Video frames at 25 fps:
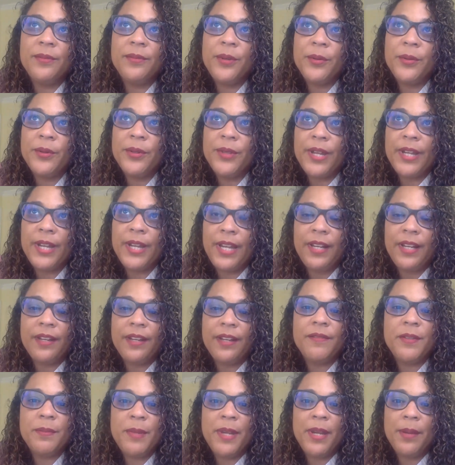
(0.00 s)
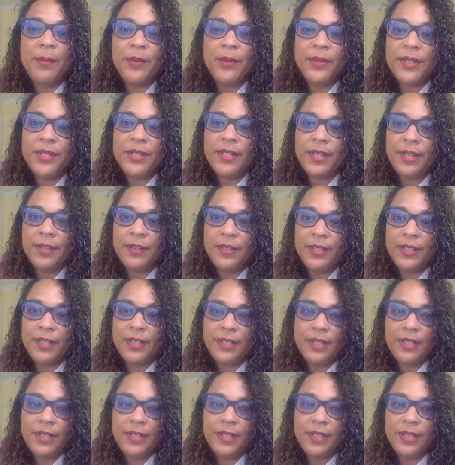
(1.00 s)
we were lucky enough to be able to send